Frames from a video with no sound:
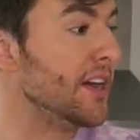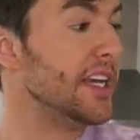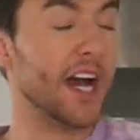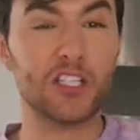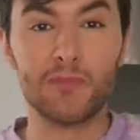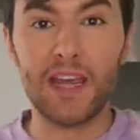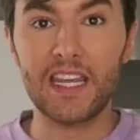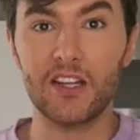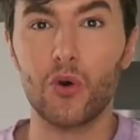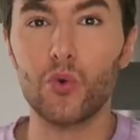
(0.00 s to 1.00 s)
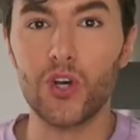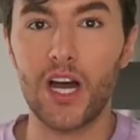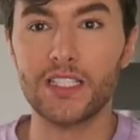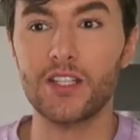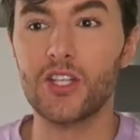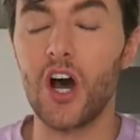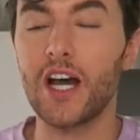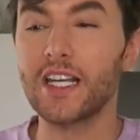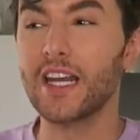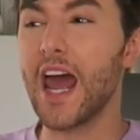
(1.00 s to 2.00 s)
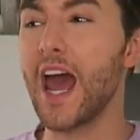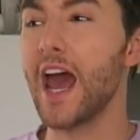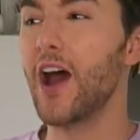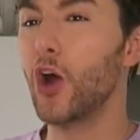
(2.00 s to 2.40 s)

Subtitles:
just make it all nice and tidy and air,